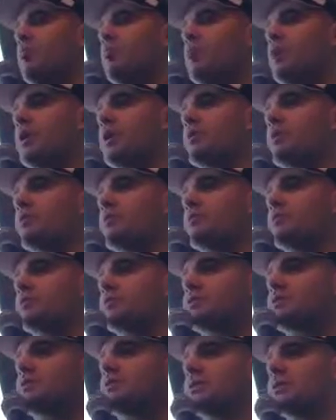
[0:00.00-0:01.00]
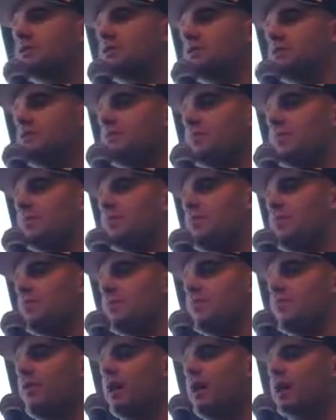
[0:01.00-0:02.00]
but doesn't really seem like
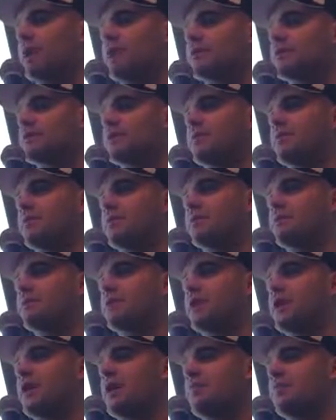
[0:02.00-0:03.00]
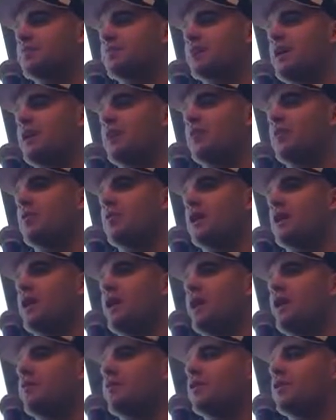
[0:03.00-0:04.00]
maybe Ron has something set up. So
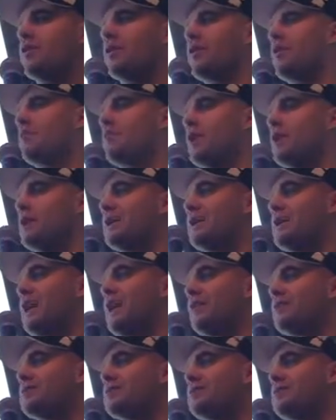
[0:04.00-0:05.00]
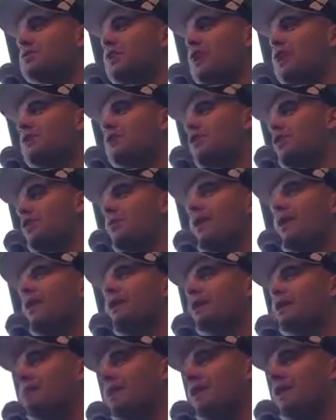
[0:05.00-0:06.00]
if you're him right now, would you kind of go
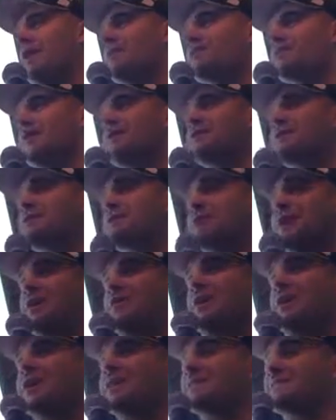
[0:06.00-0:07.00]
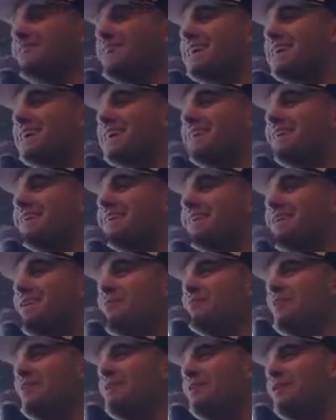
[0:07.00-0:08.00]
back into Boeheim's office and say, wait a second,
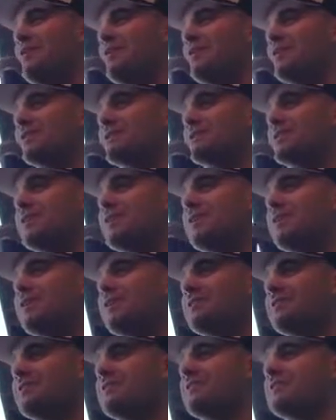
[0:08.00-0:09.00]
maybe I want to stay here?